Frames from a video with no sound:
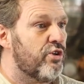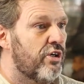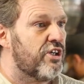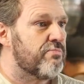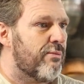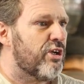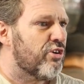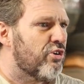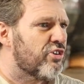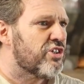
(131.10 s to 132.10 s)
cook is maybe
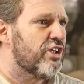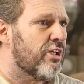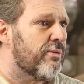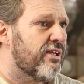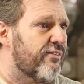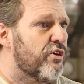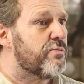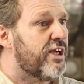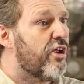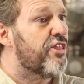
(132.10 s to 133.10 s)
going to cook just a little bit different
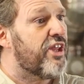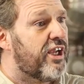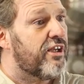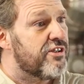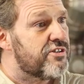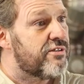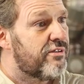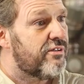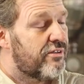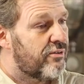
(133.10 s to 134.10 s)
depending on how thick it is.
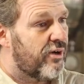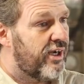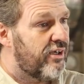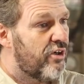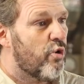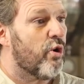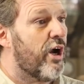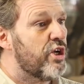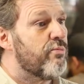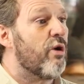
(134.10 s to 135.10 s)
Sure. Right. Sure. Or
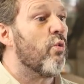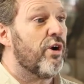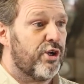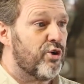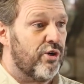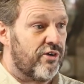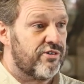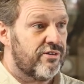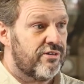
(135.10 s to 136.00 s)
how you might want it cooked.